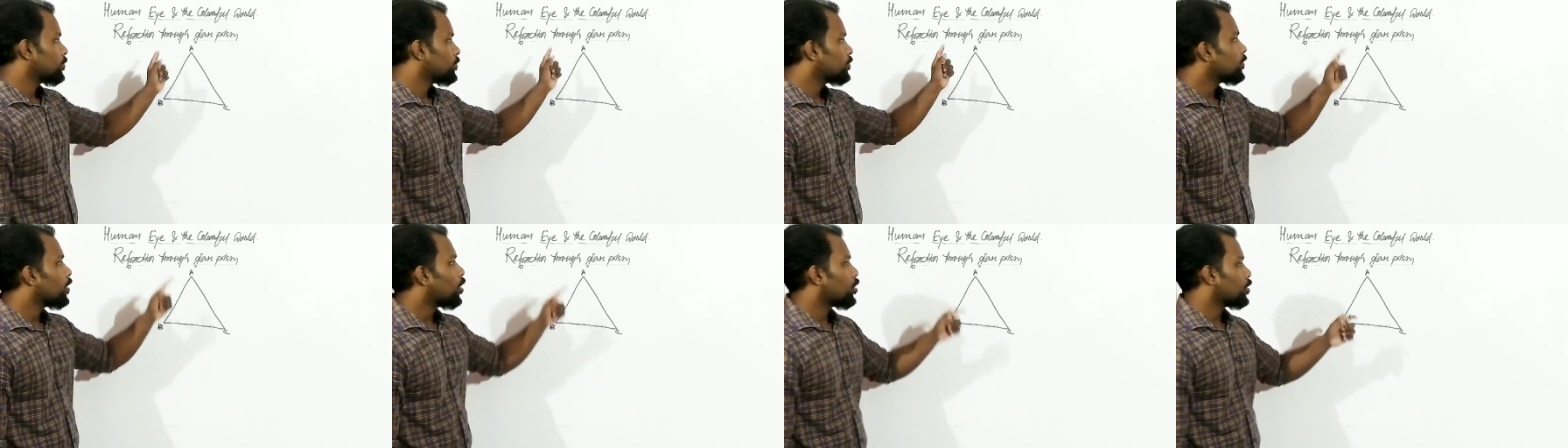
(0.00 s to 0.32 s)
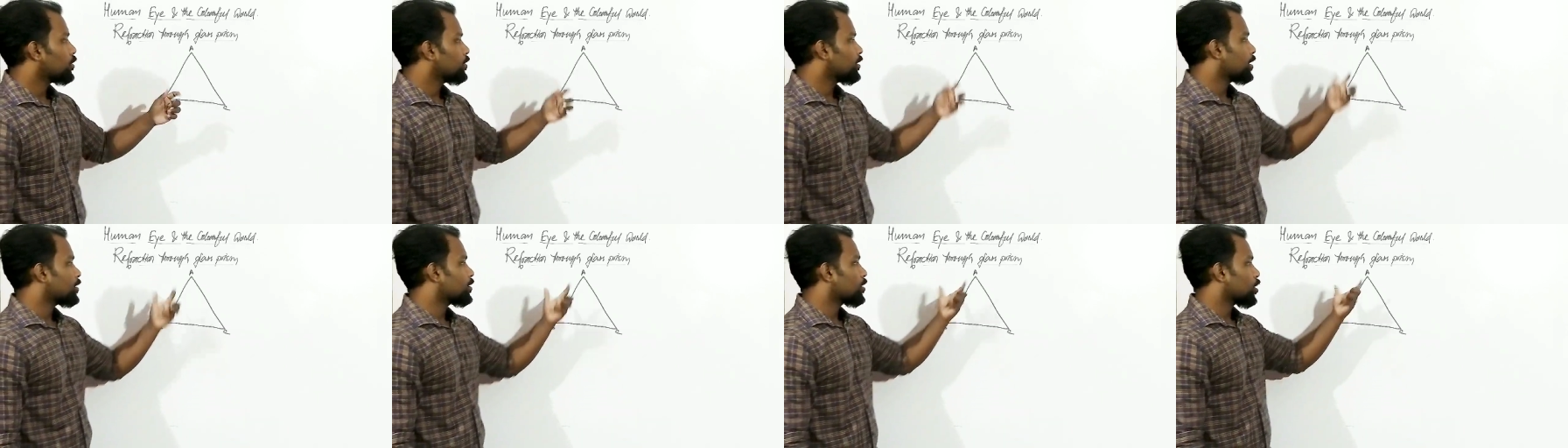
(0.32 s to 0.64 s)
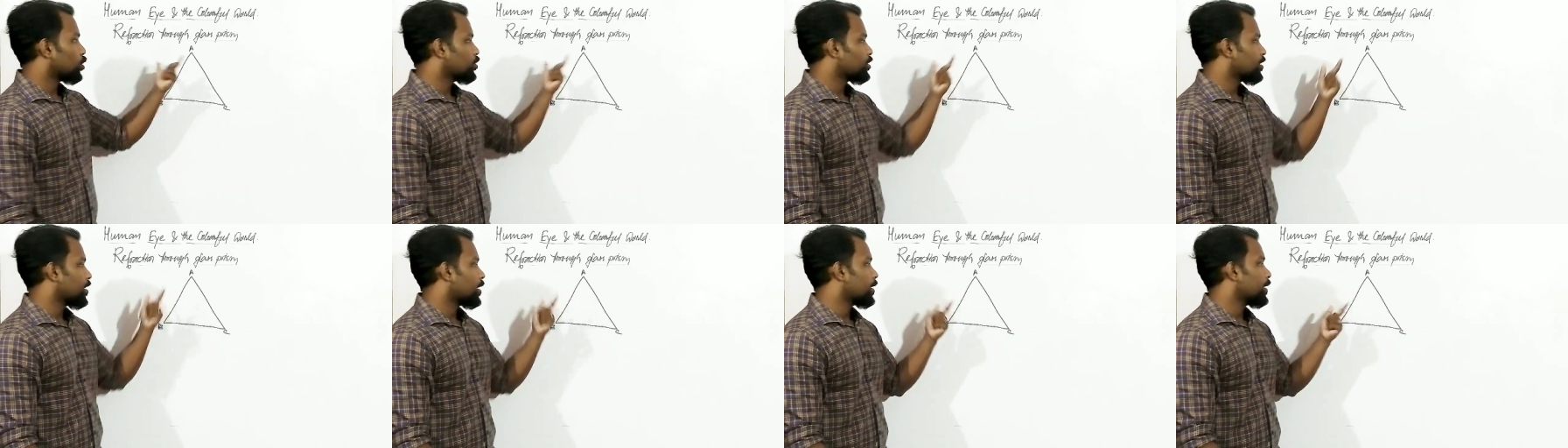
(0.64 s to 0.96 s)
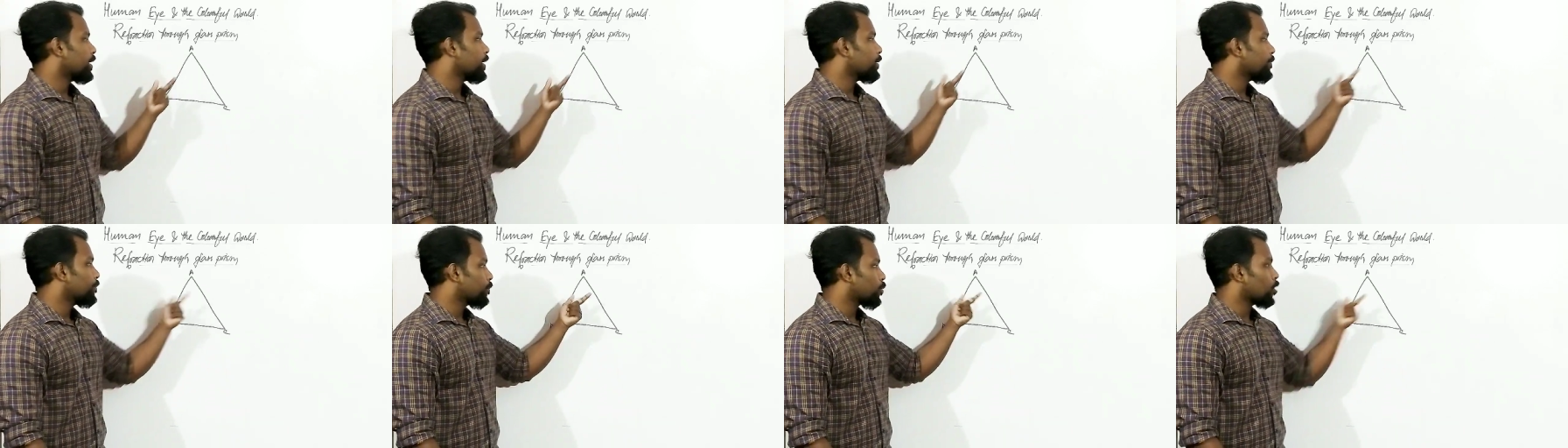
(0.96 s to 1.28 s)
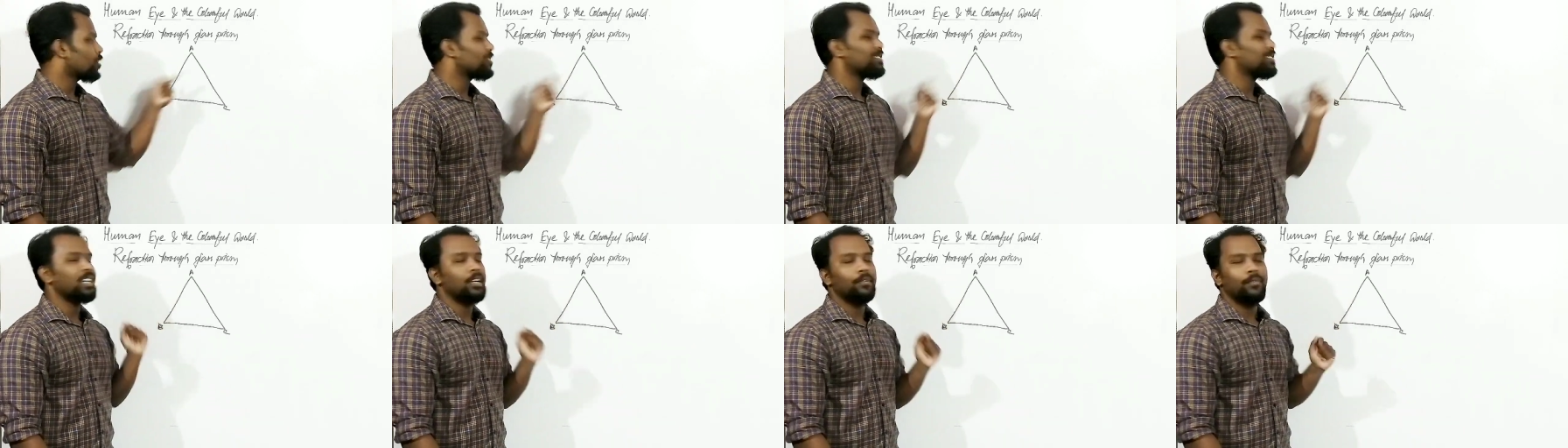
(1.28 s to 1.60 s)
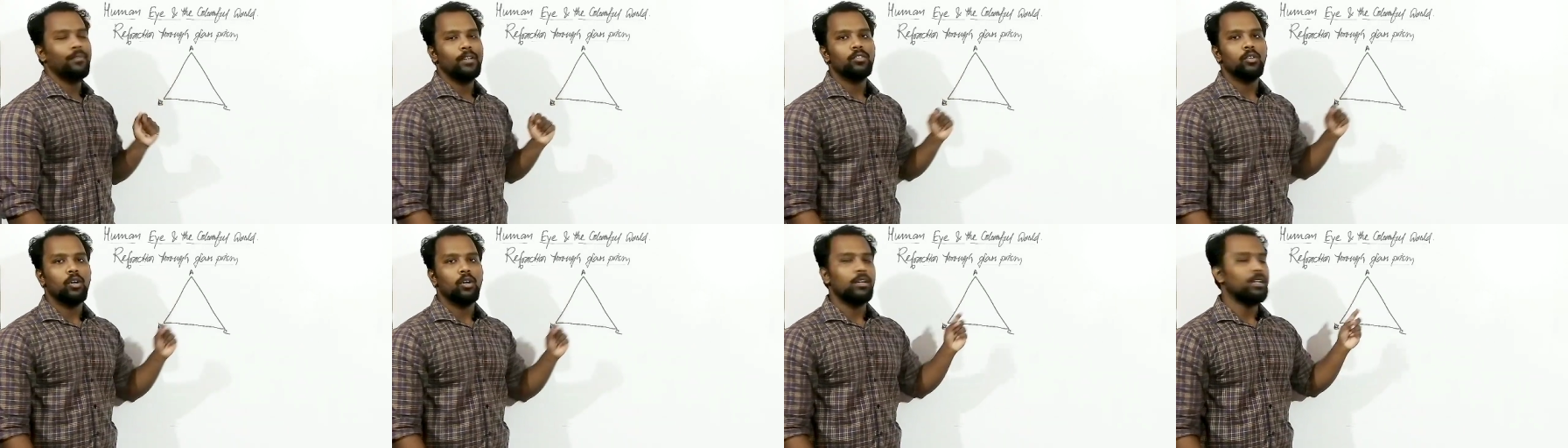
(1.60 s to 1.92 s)
or just consider the front
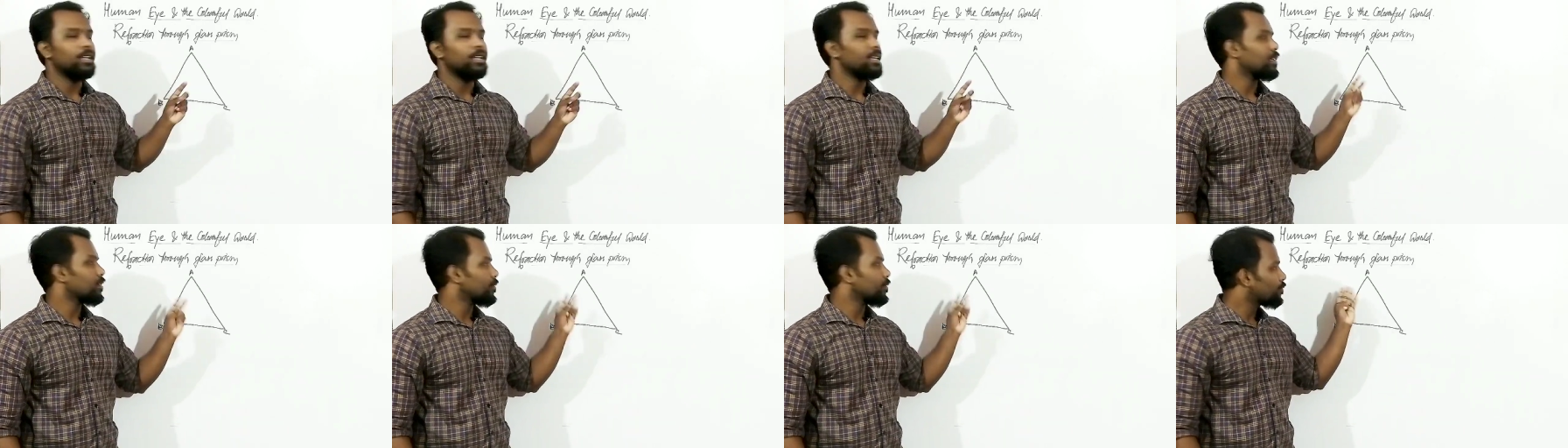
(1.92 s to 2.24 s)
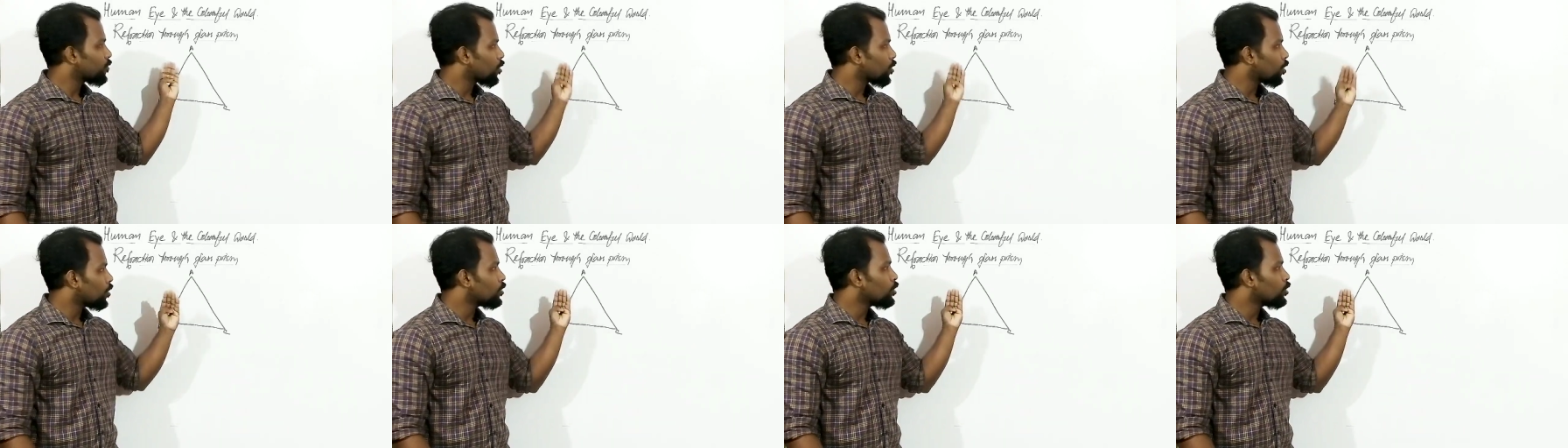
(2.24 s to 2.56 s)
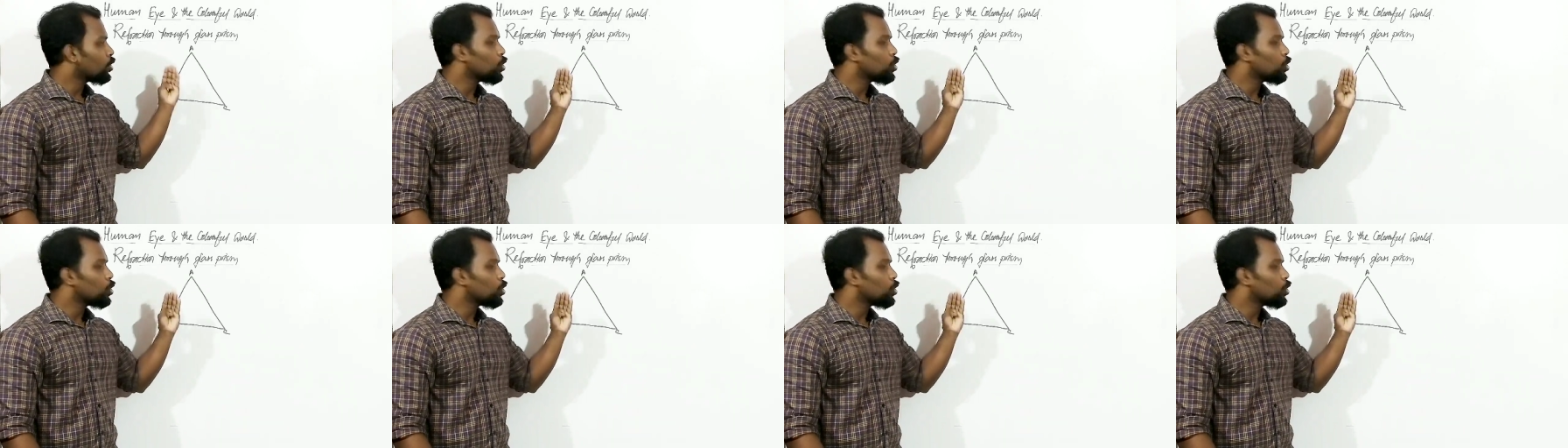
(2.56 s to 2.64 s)
surface or the front